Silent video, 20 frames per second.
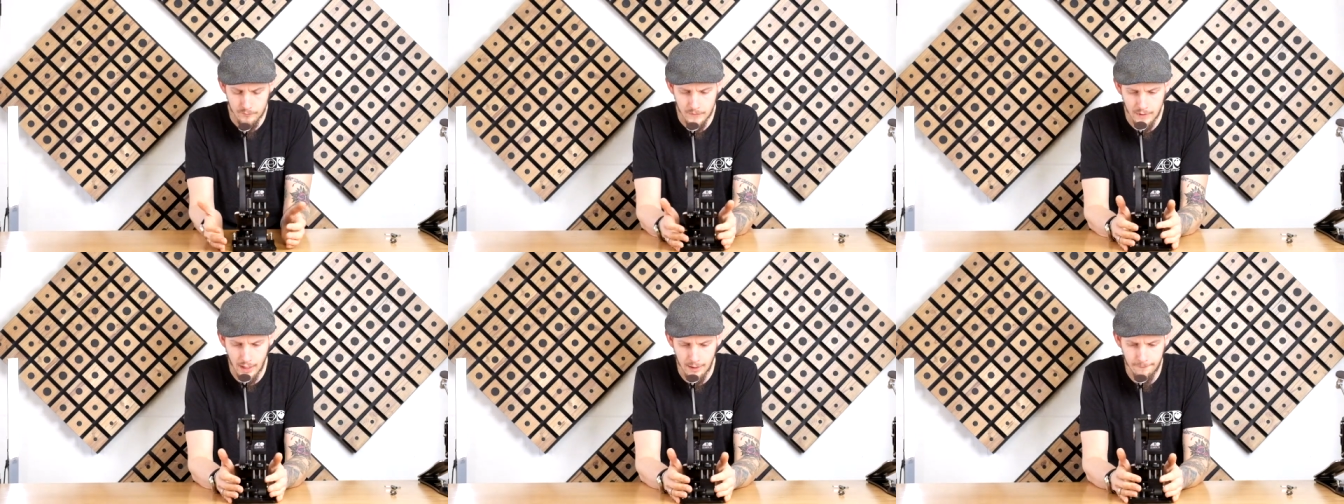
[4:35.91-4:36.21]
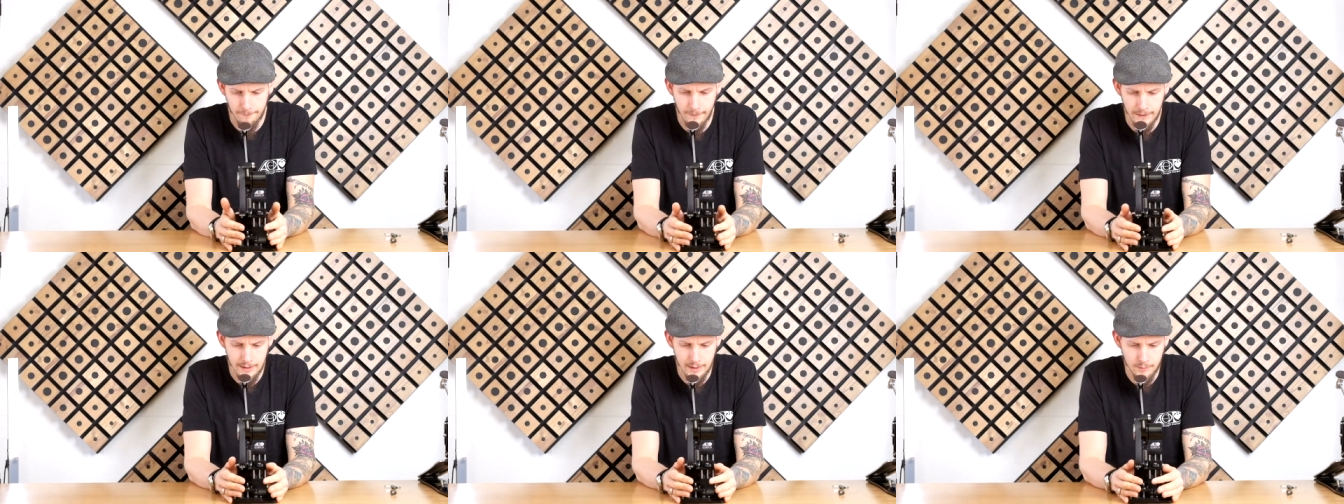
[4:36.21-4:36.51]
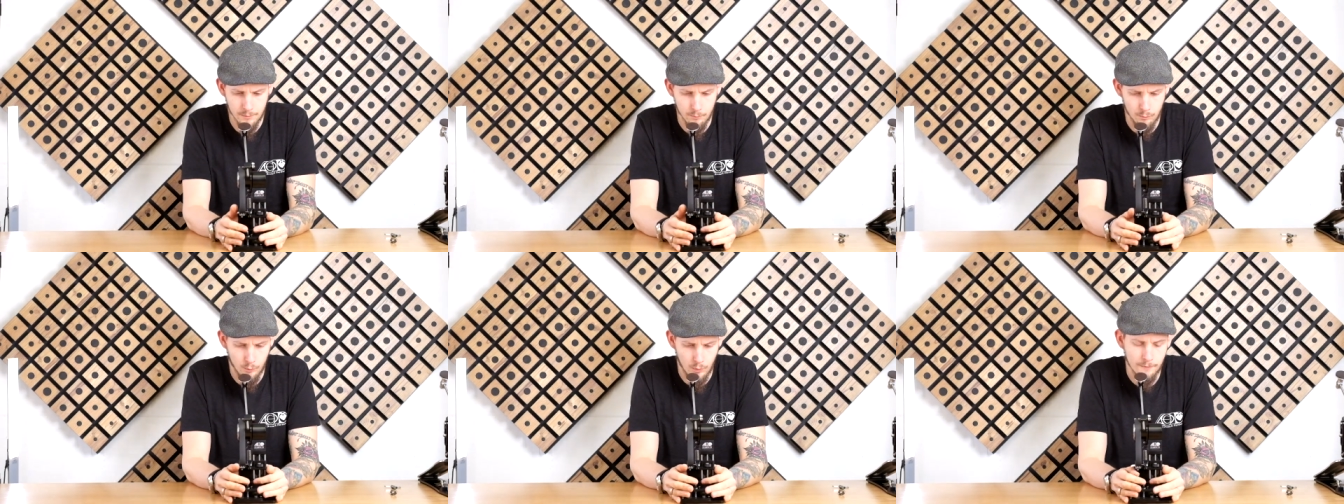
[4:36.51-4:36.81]
I
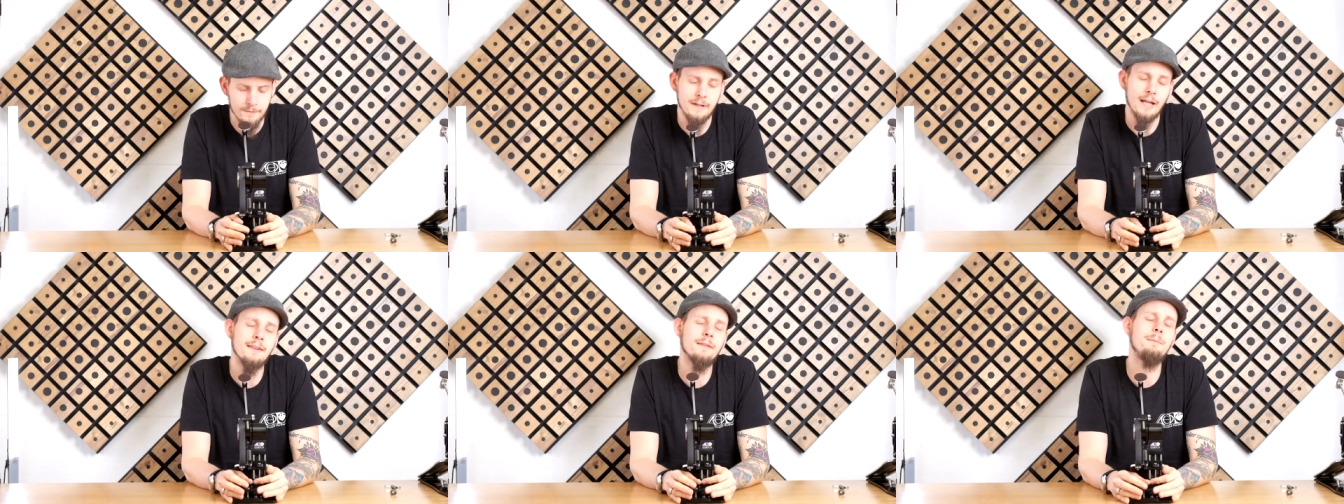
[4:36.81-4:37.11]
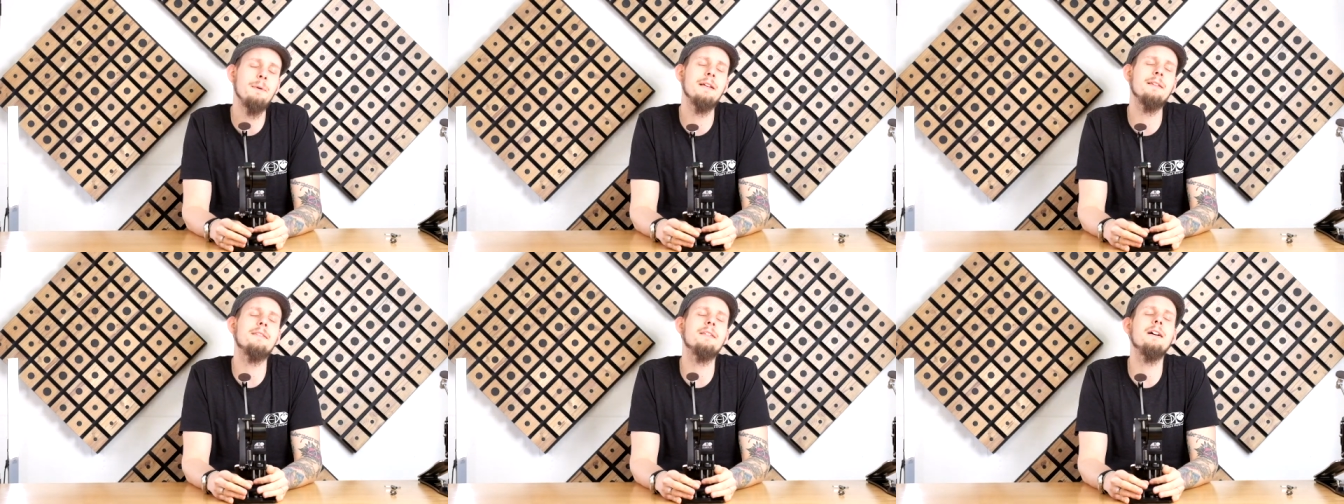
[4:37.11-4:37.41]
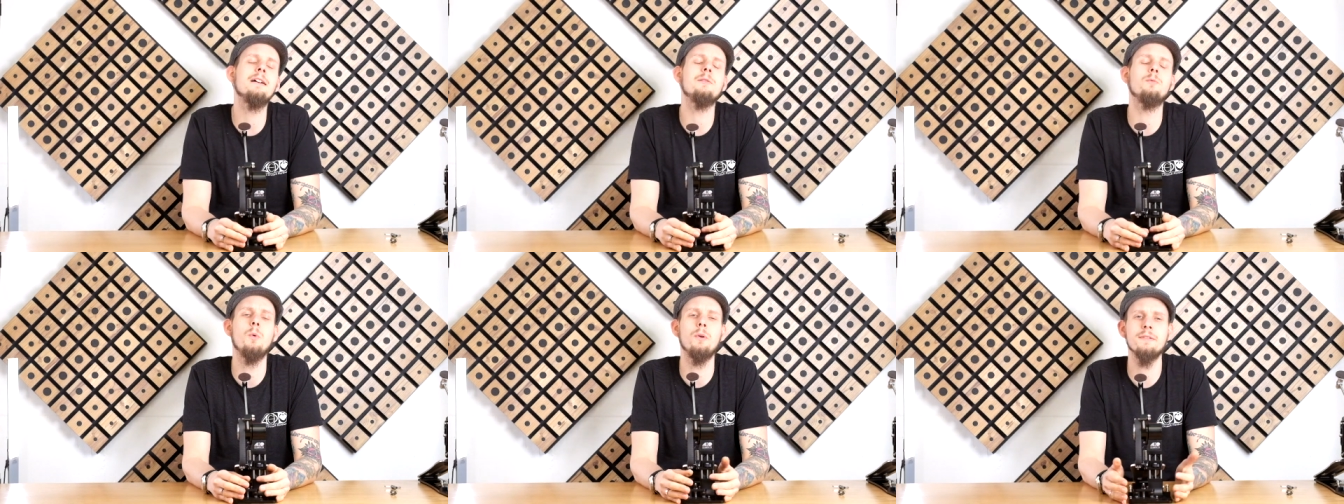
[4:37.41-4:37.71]
think with that being
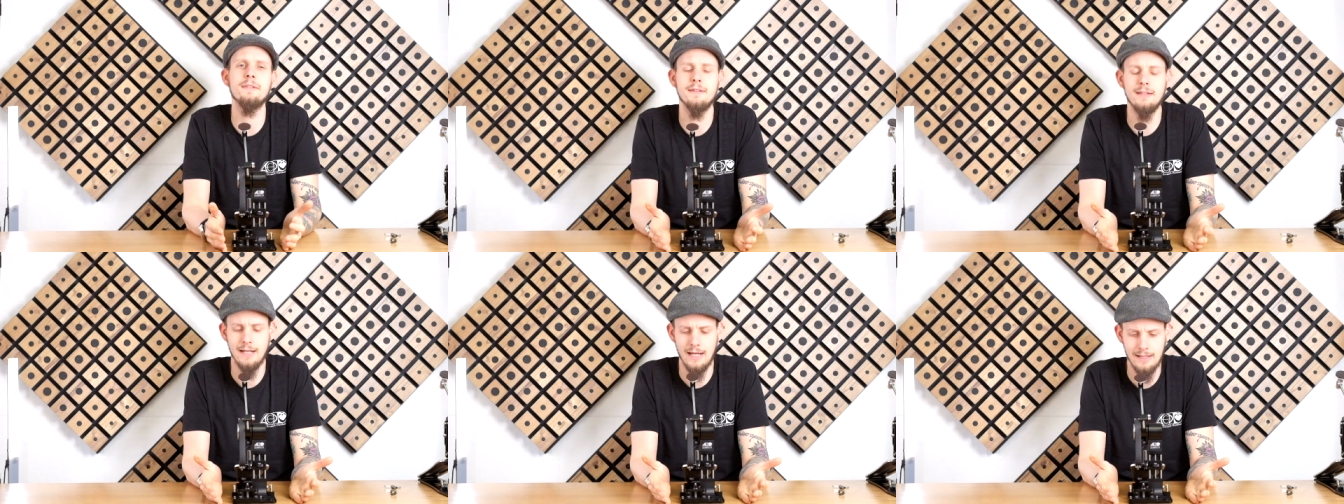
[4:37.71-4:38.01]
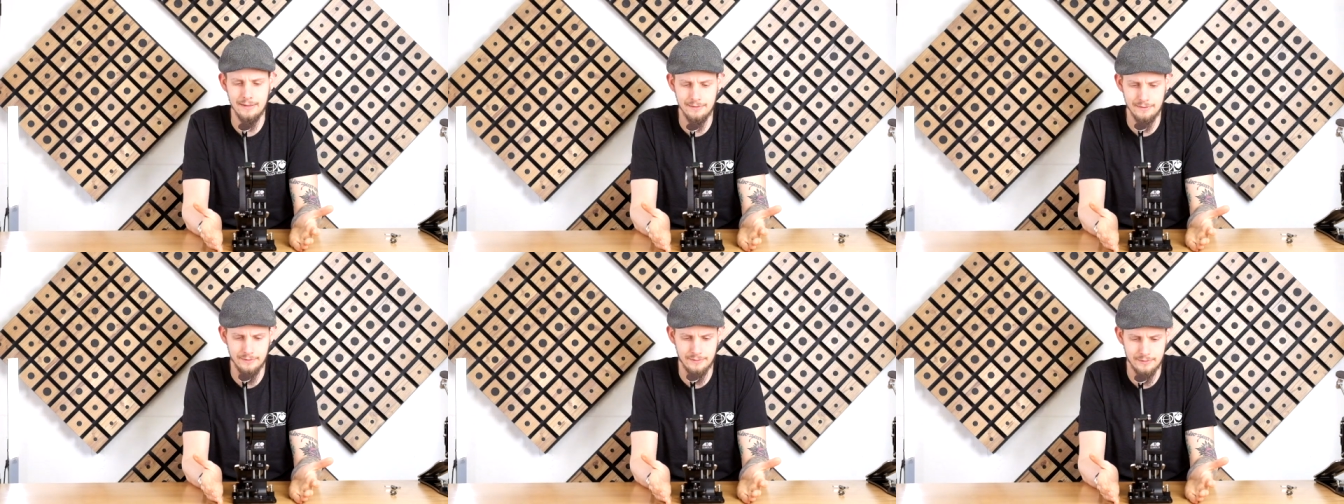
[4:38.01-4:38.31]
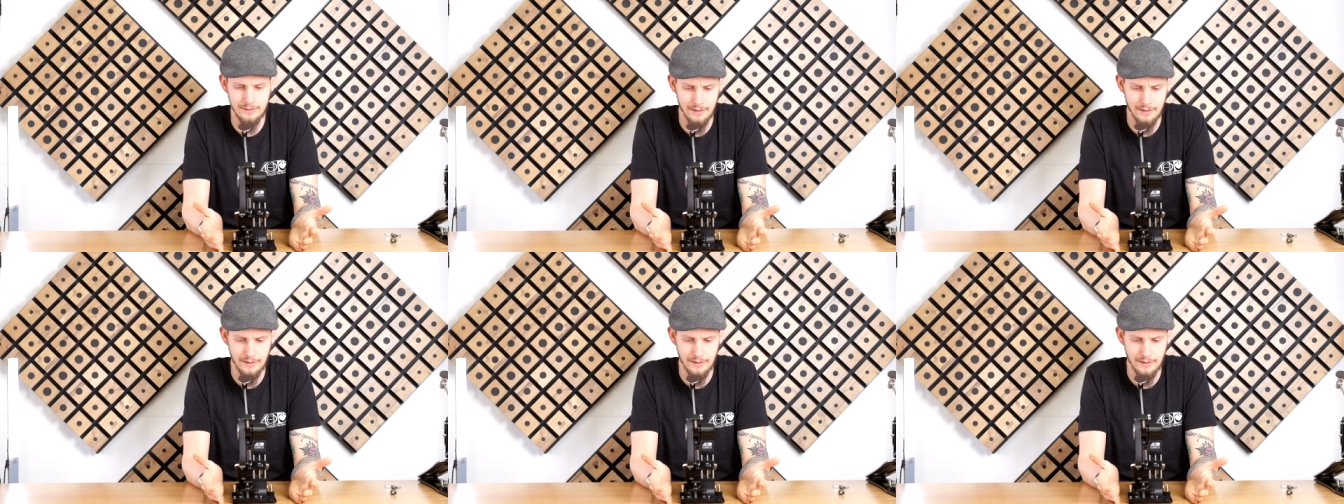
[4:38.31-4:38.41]
said, once again,